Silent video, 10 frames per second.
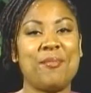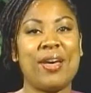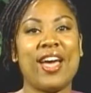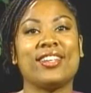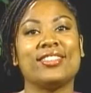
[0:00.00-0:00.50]

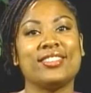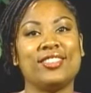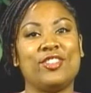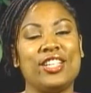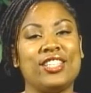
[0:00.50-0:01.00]
back.
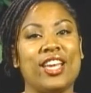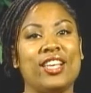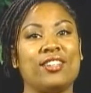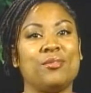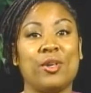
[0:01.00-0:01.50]
Tray
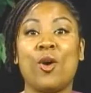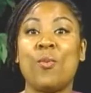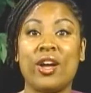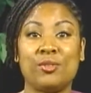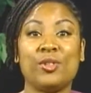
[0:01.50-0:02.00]
Chaney, we're gonna
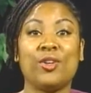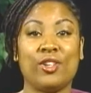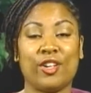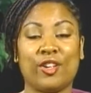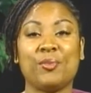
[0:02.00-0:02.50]
watch, we're gonna
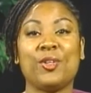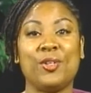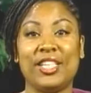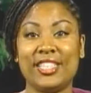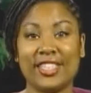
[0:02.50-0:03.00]
learn, we're
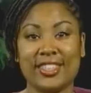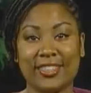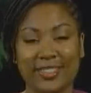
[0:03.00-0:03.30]
gonna listen.